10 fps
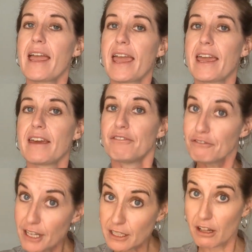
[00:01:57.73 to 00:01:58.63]
A
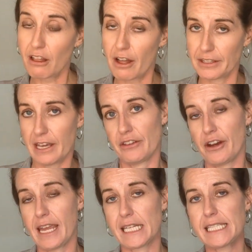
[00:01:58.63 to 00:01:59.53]
funnel, on the
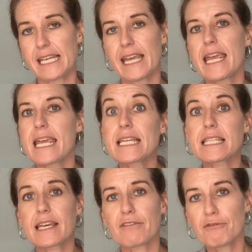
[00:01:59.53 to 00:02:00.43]
other hand,
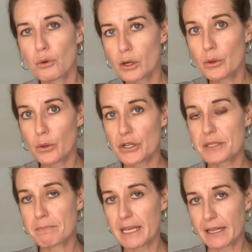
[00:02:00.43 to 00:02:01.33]
is like a
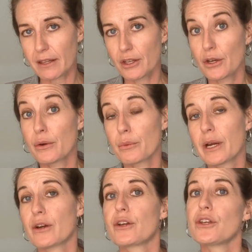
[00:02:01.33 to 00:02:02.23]
4-course meal
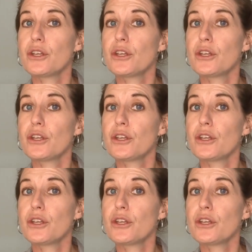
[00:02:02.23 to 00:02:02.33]
where